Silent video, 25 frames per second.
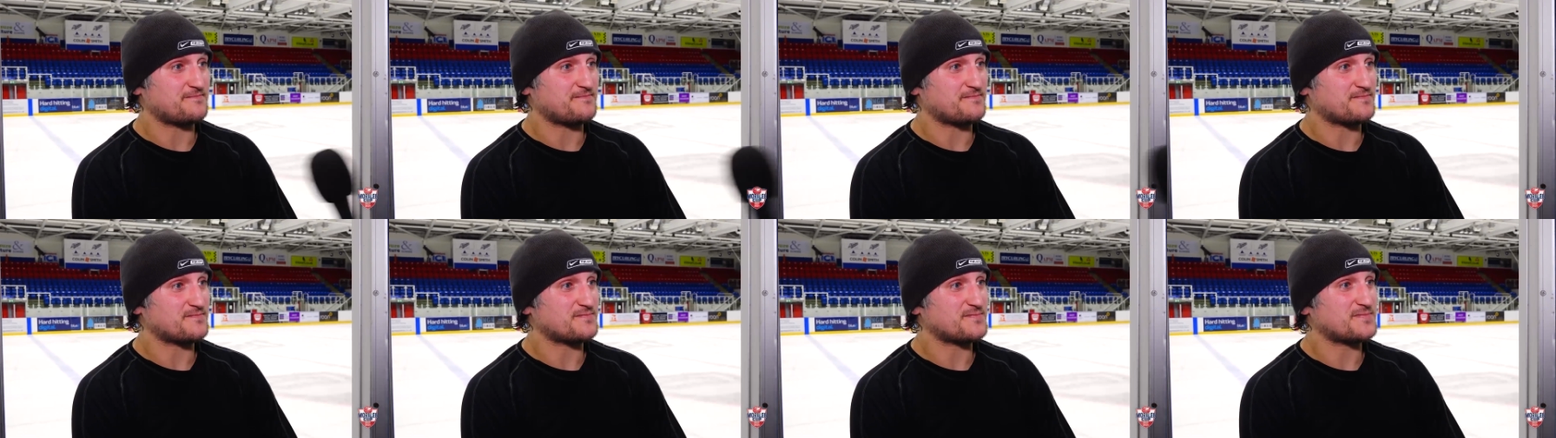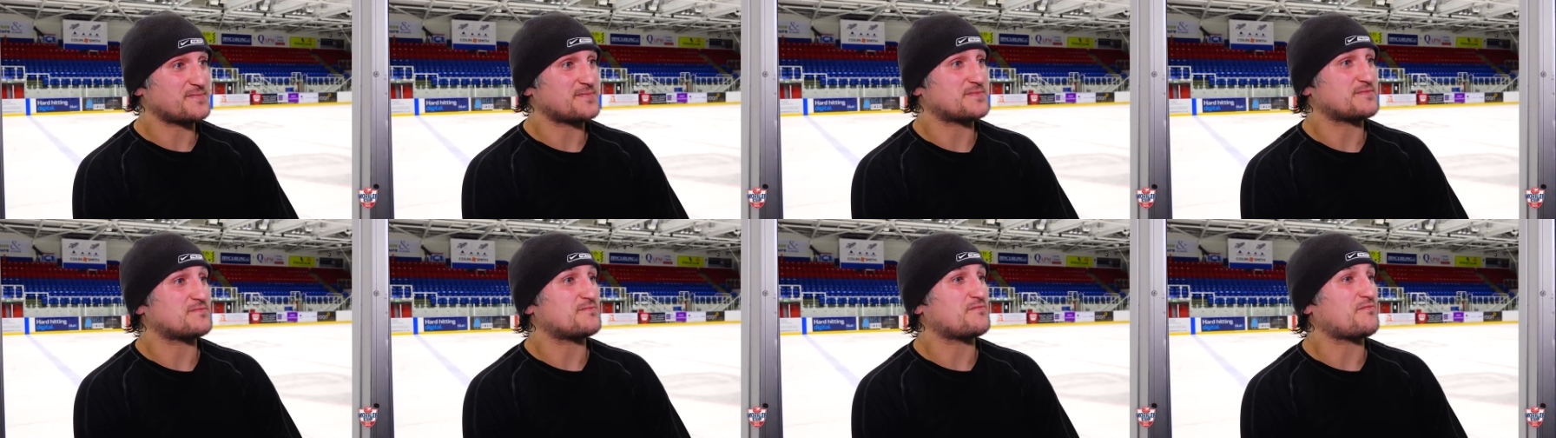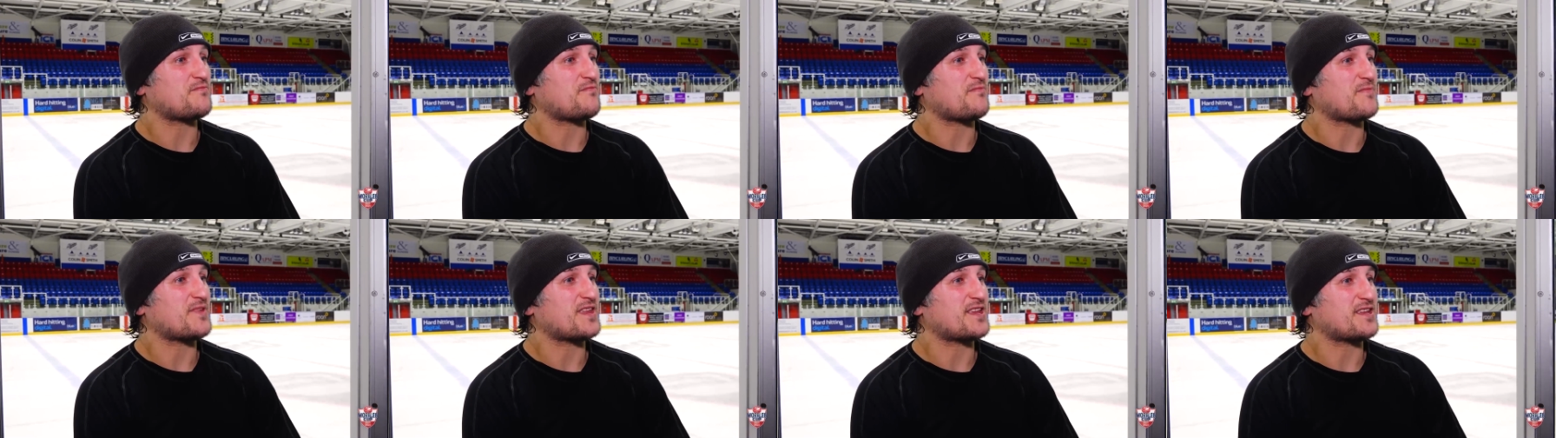Yeah, high
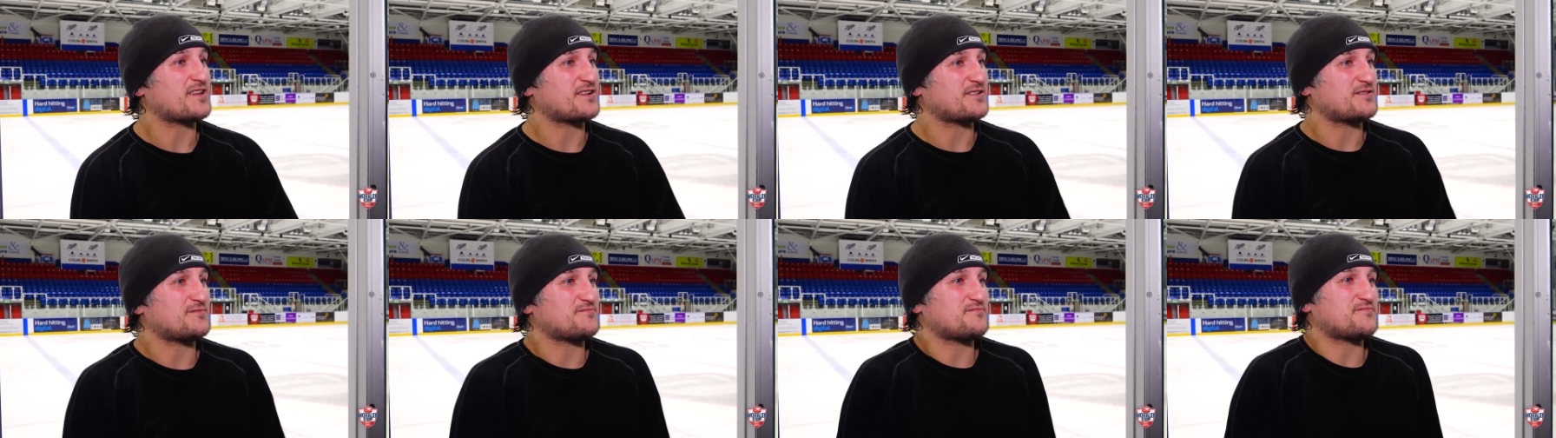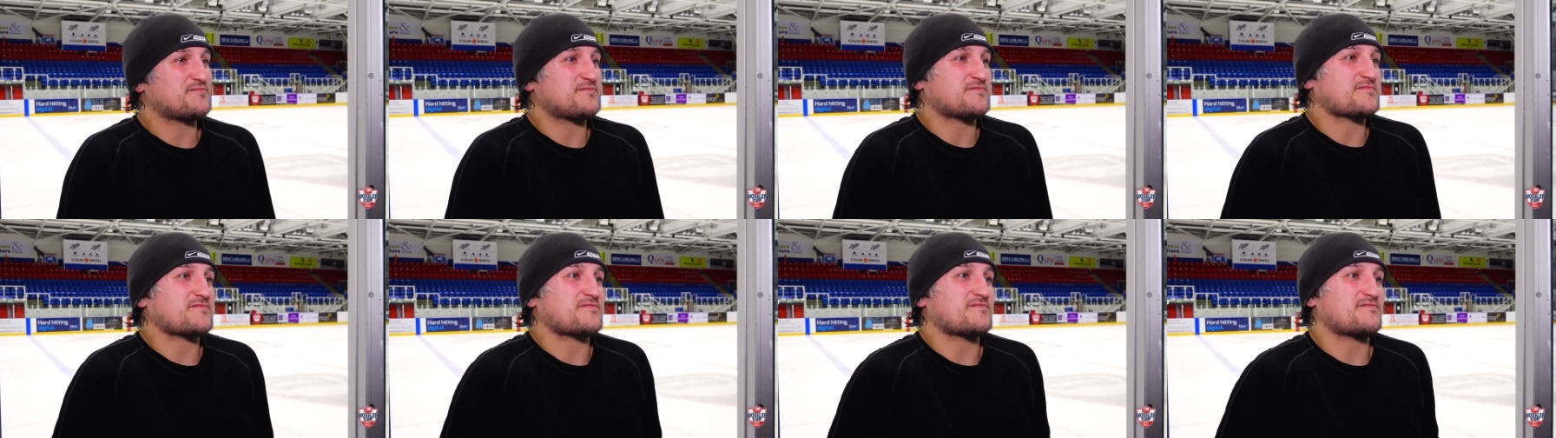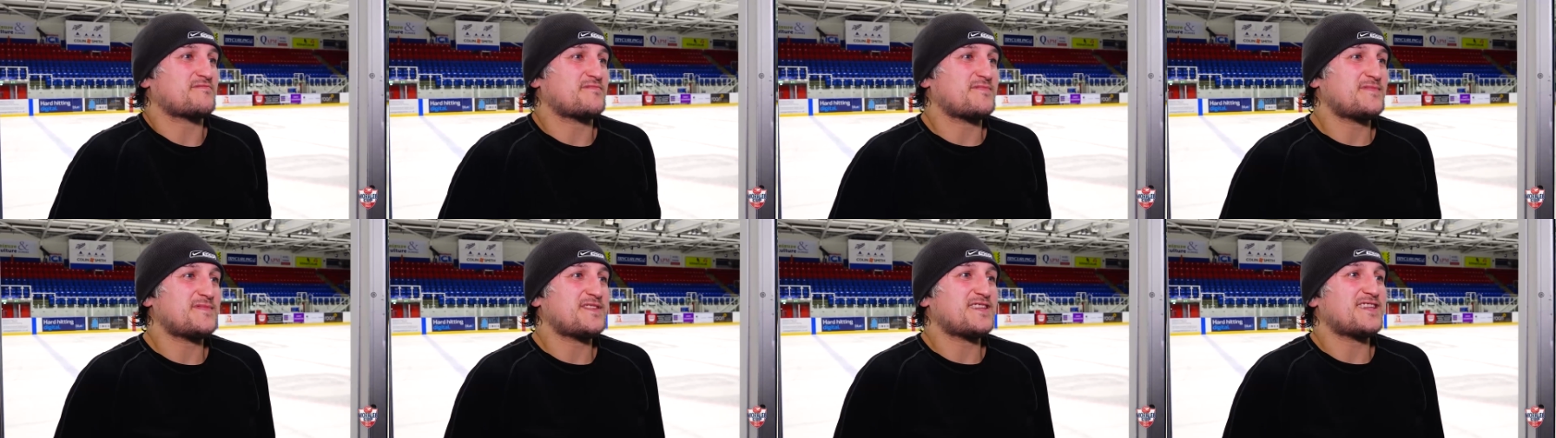pace in that first
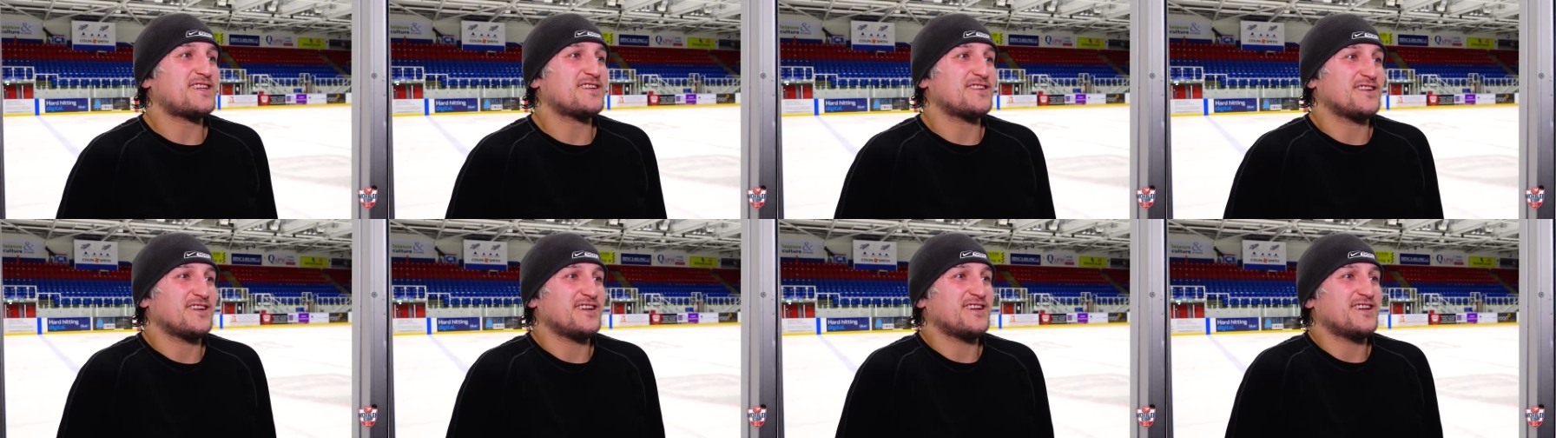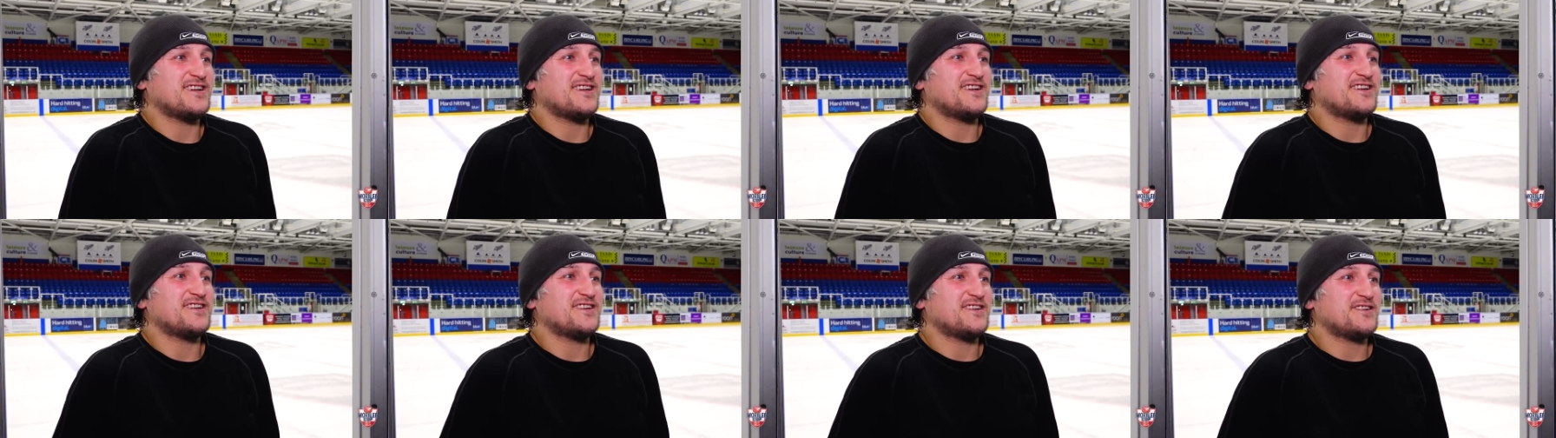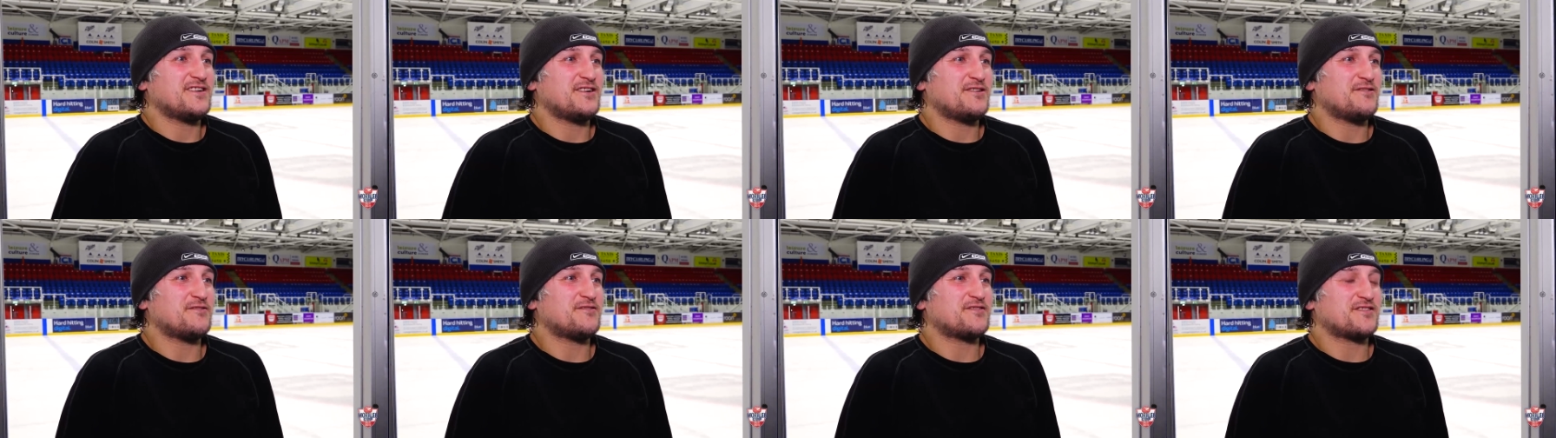uh, period, lots of
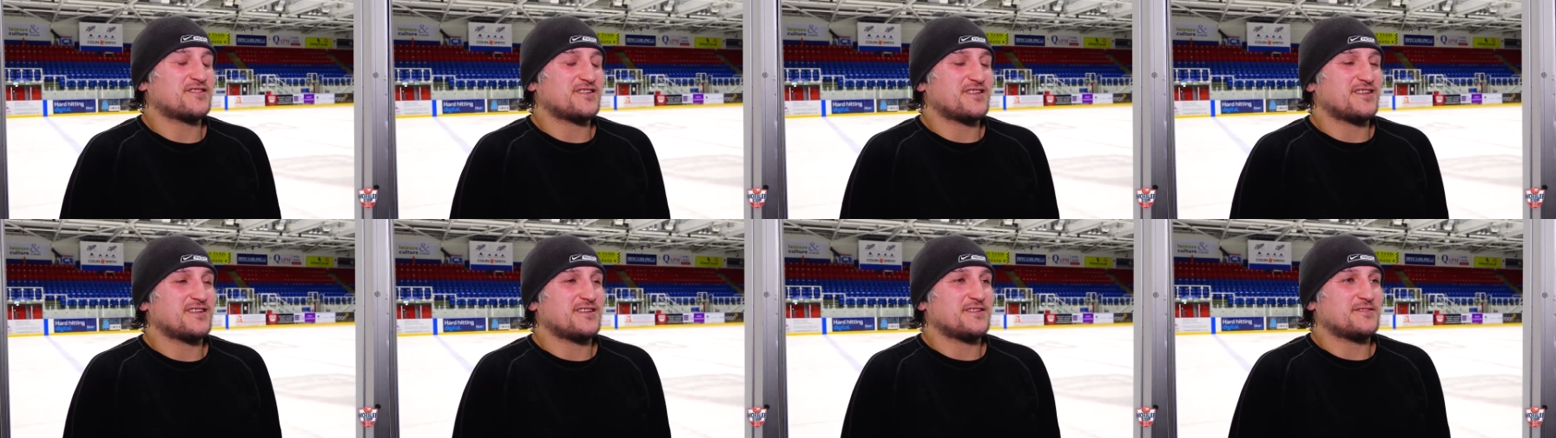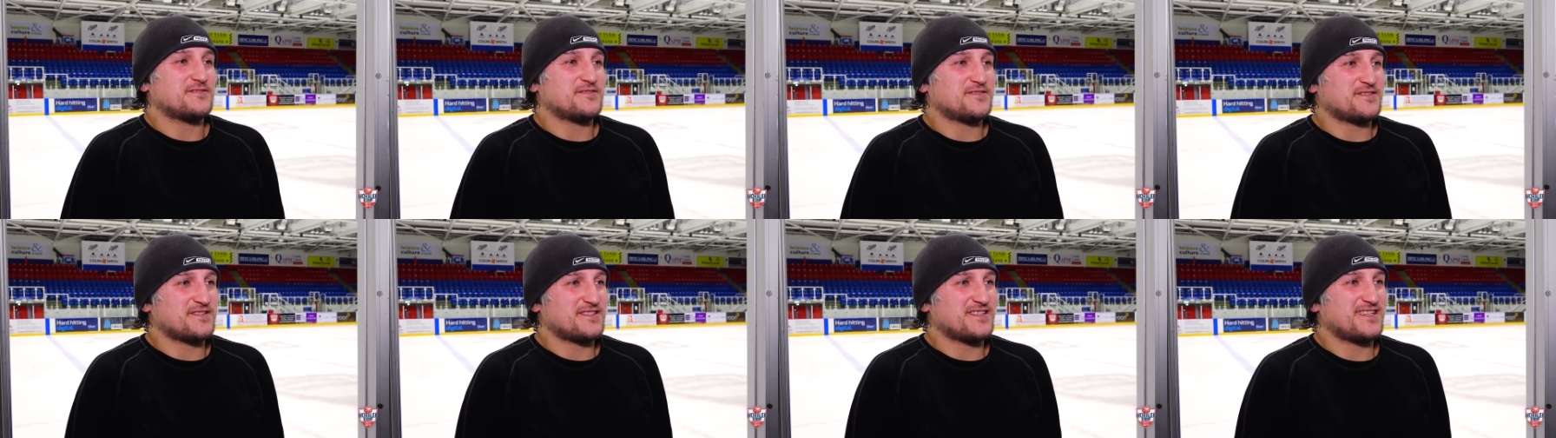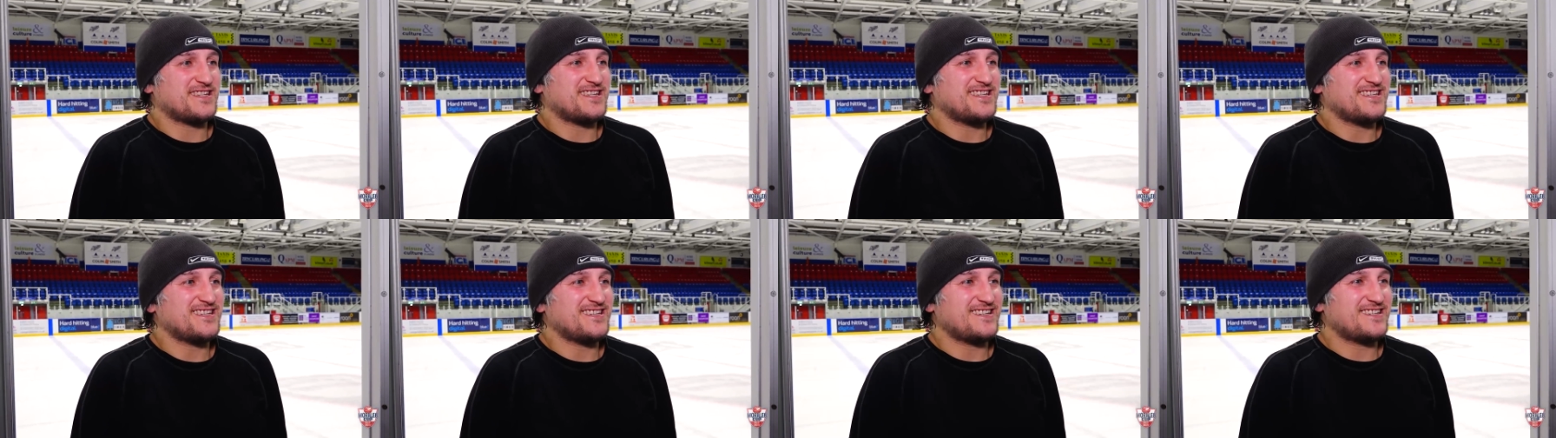goals and uh,
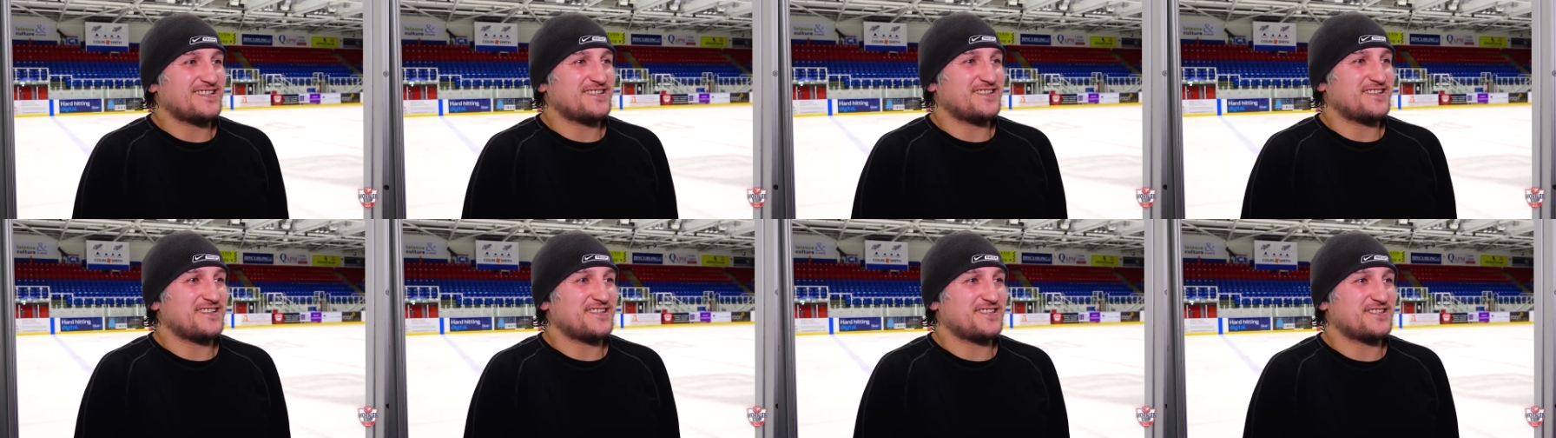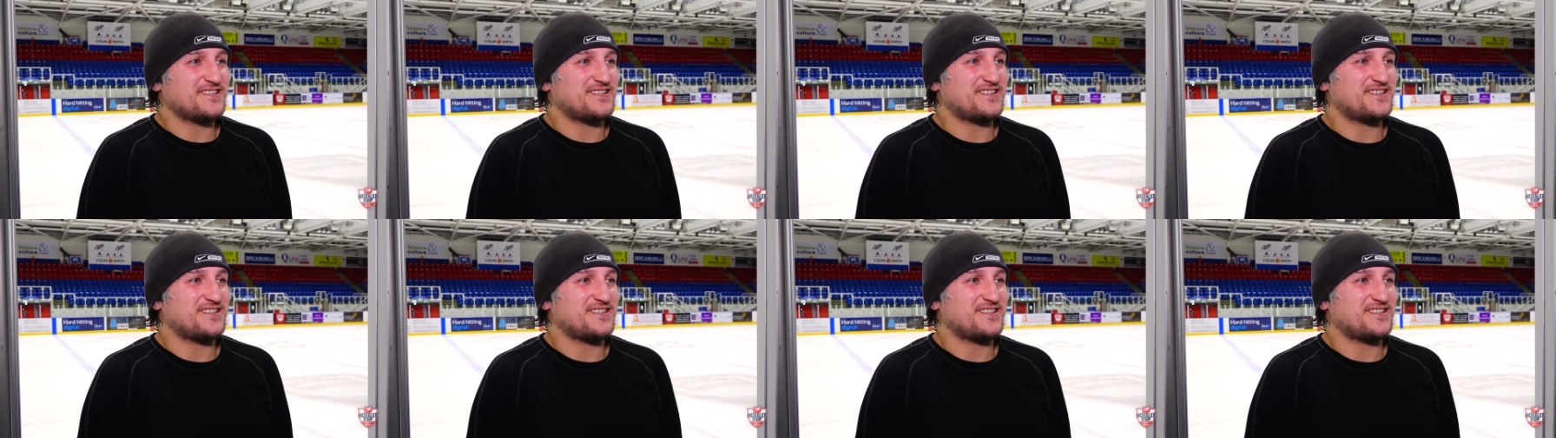end-to-end action.